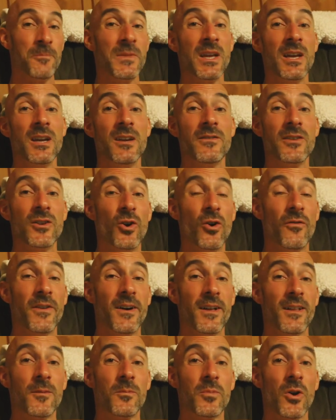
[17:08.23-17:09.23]
If you know a
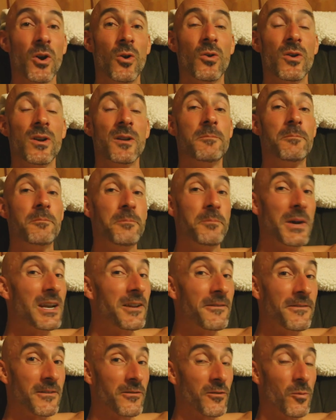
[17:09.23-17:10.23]
fellow bro who would
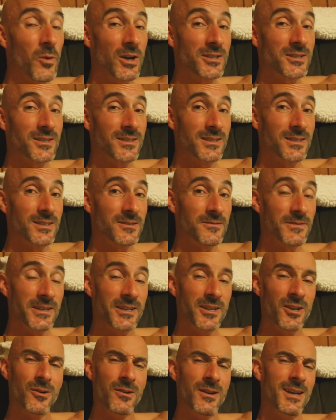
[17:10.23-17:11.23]
benefit from watching this
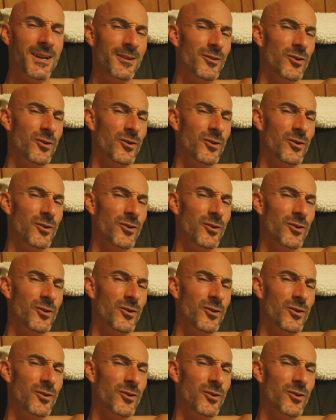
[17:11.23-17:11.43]
video,